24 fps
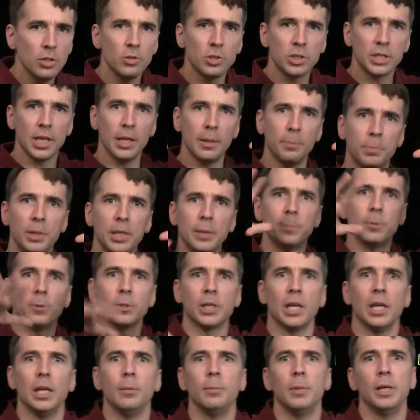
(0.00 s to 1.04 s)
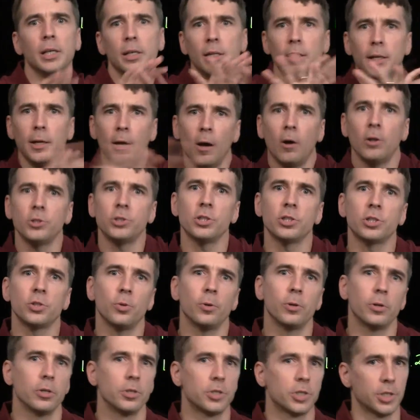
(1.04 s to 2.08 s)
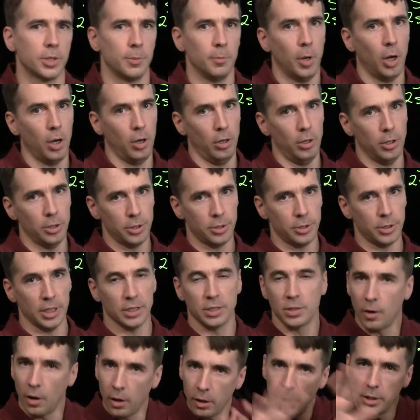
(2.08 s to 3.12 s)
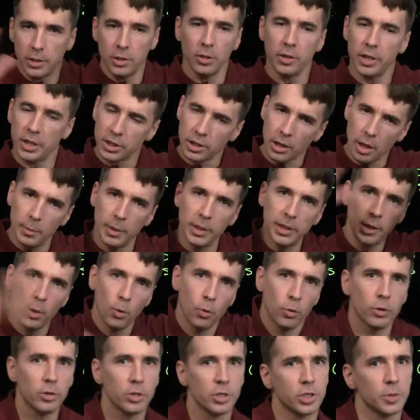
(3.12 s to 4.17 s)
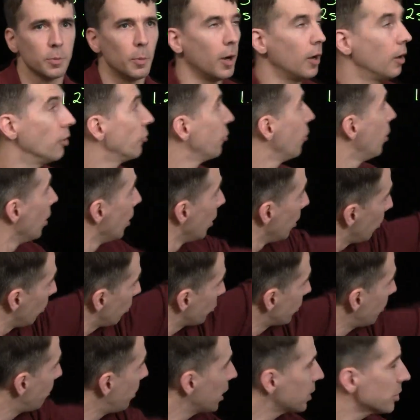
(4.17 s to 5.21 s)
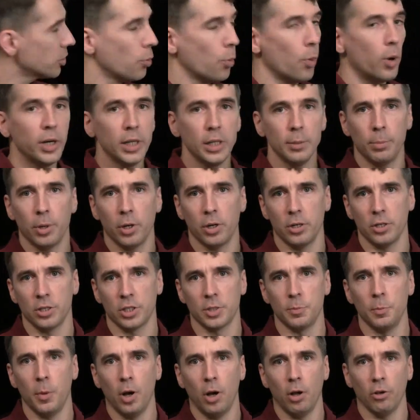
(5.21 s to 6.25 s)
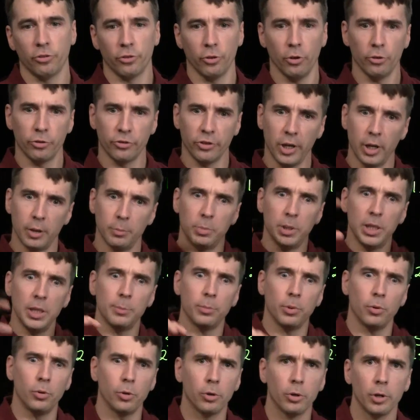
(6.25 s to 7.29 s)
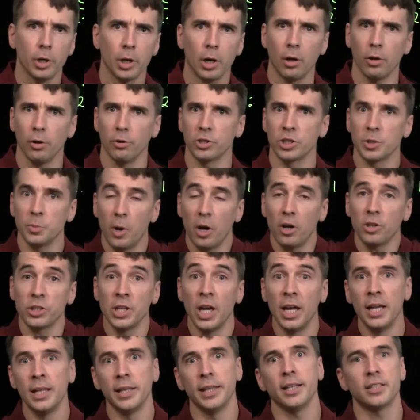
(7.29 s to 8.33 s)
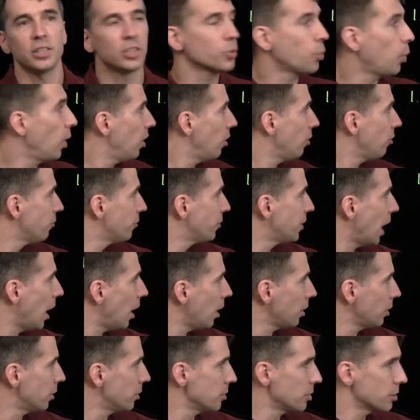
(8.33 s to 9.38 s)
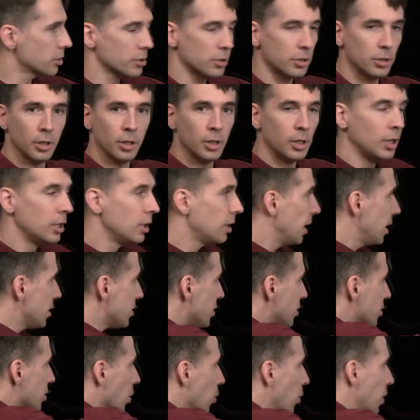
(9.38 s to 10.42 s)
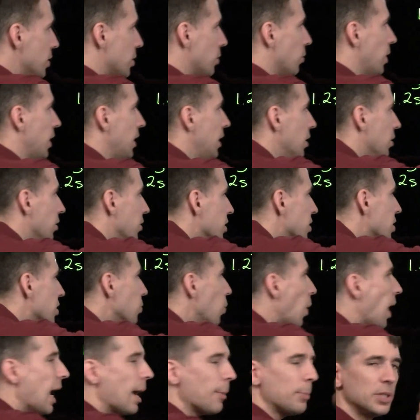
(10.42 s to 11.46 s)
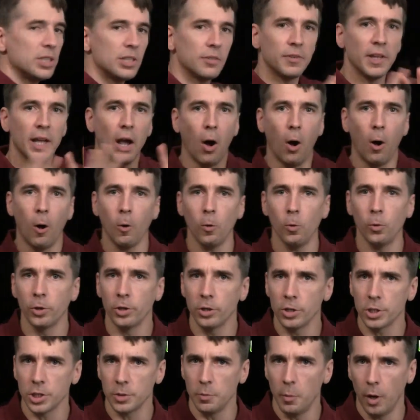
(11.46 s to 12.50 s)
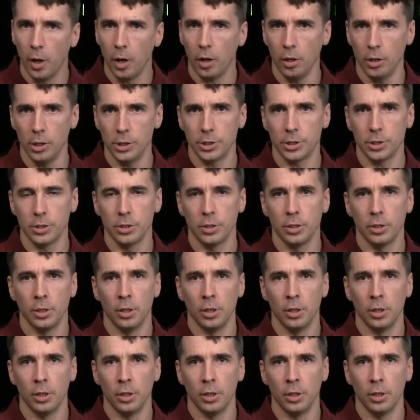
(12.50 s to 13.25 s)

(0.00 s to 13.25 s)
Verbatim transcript: those ten people came in and they all just ordered smalls. That's all they do. They just come in, they order smalls. Well, it's a buck twenty per small, so those ten people ordering all those smalls, that's twelve dollars. That's this equation right here. This is what happens if they all order smalls.